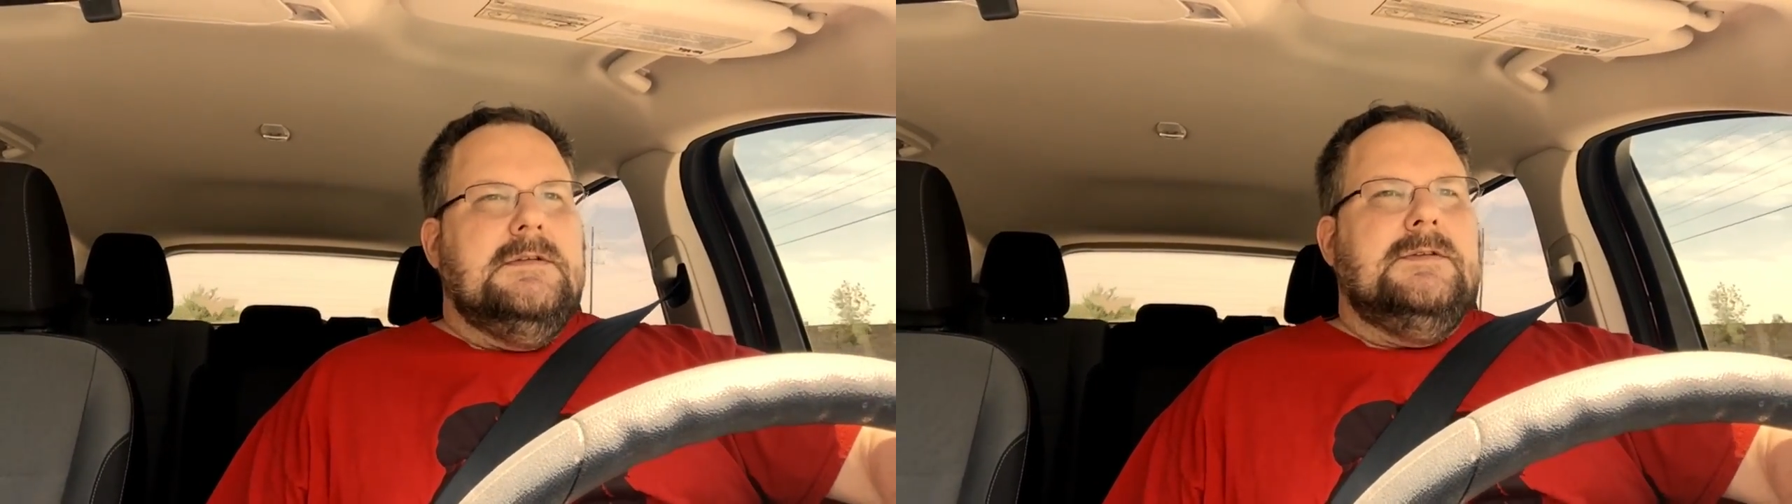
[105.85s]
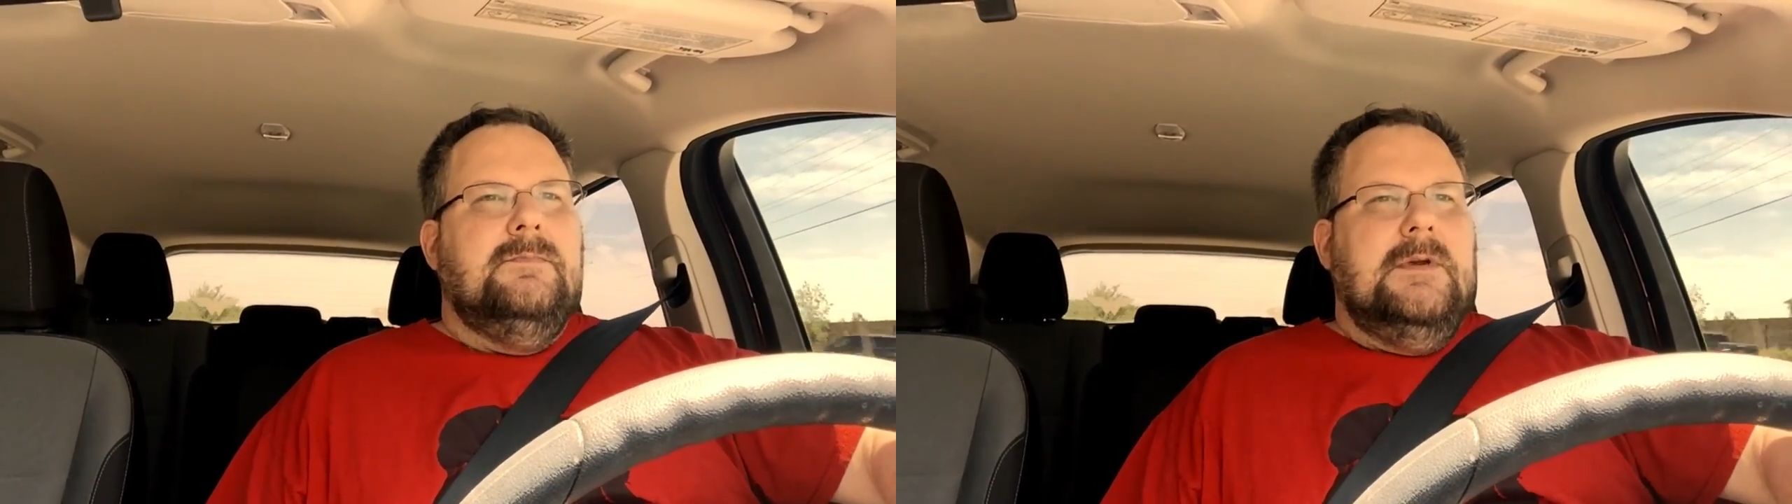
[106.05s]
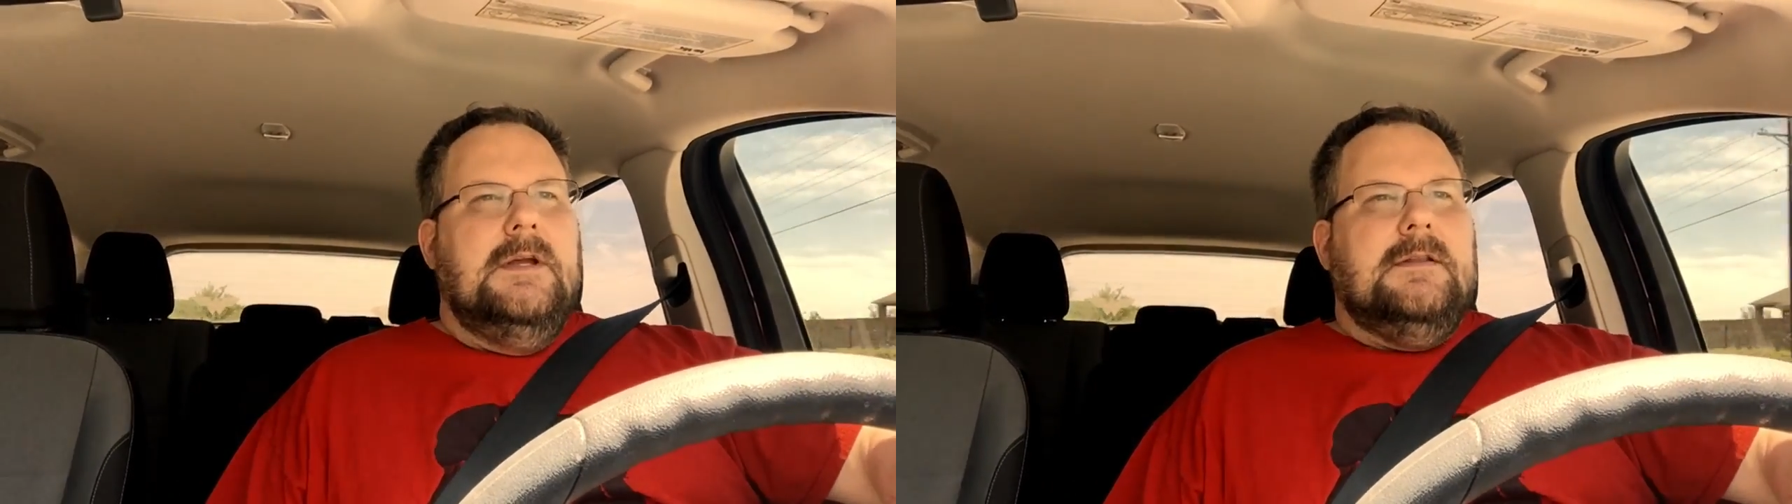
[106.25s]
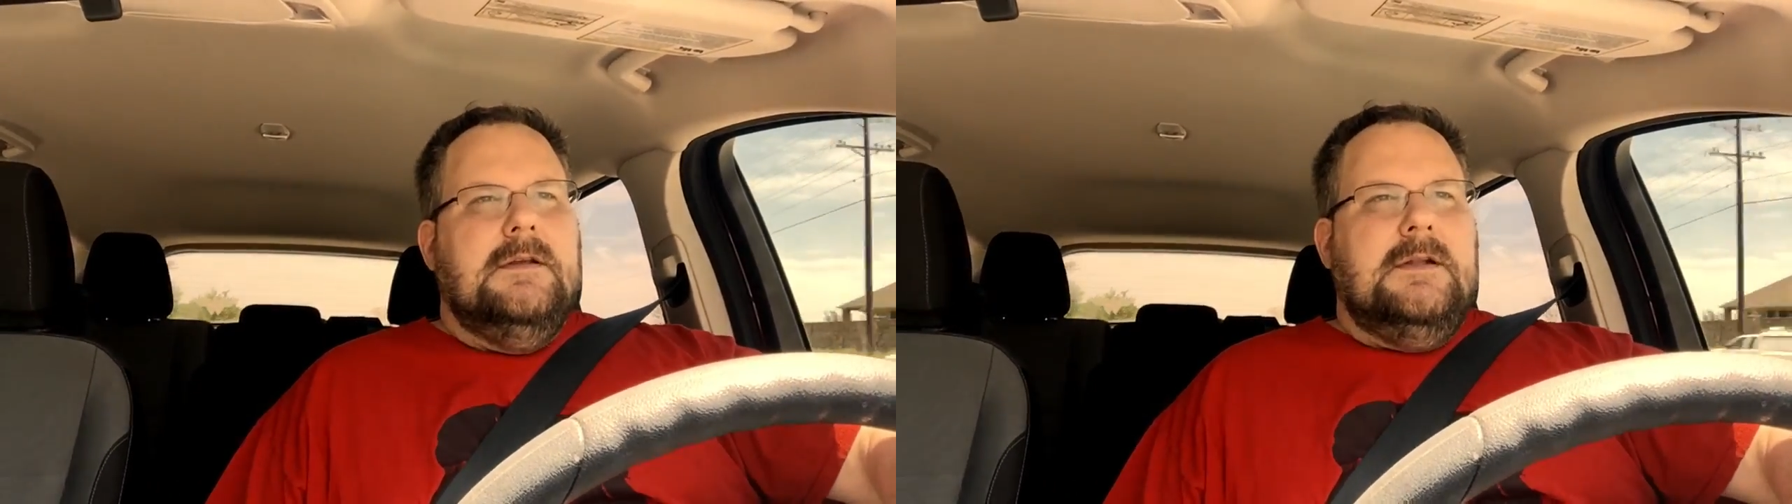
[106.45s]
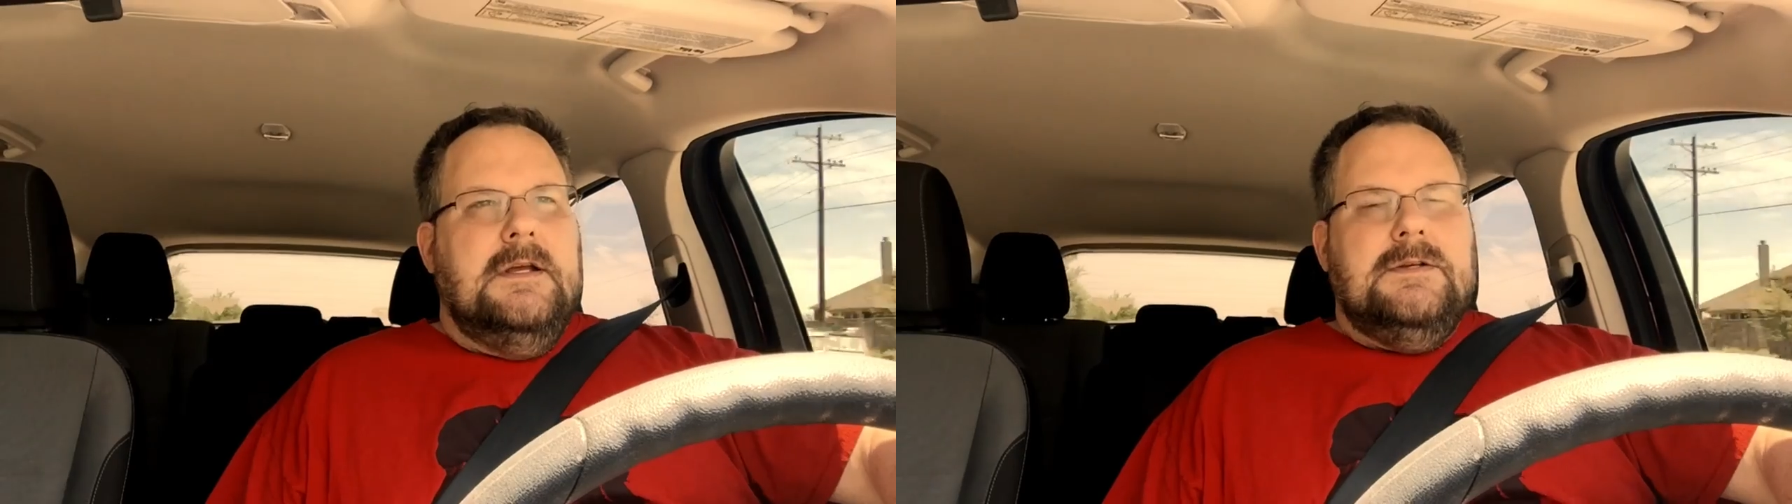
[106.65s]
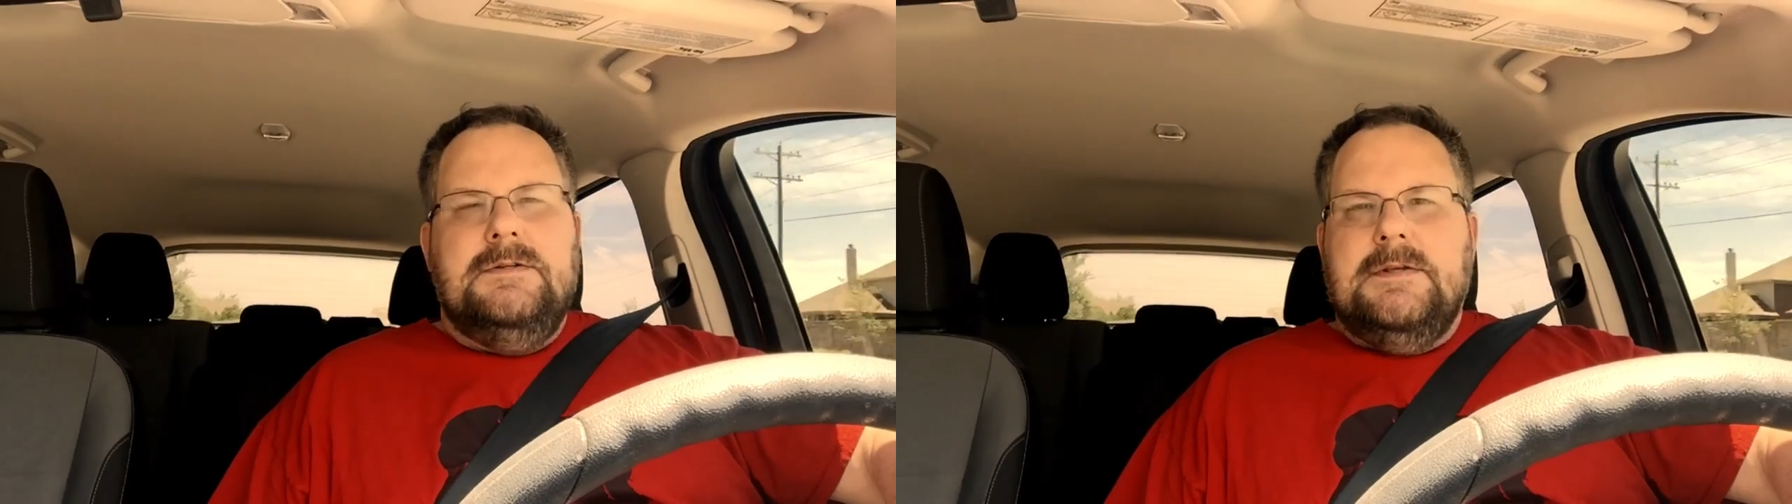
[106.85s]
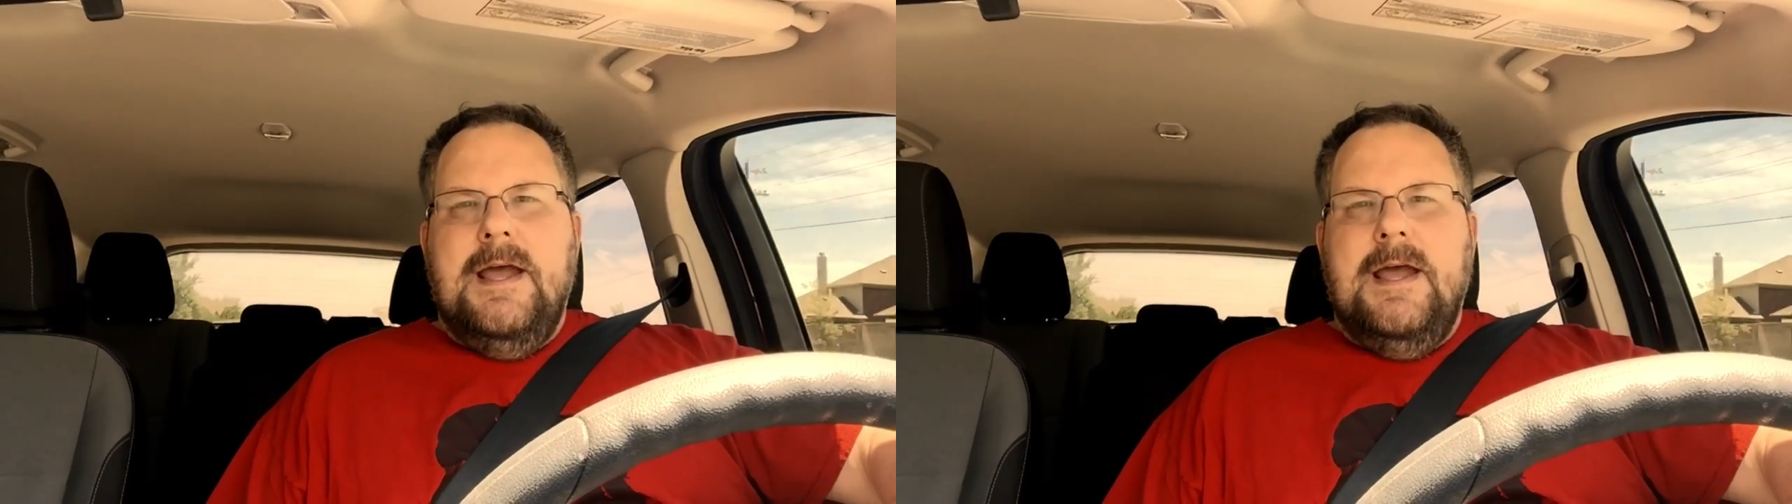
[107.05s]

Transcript: is to be at the nation's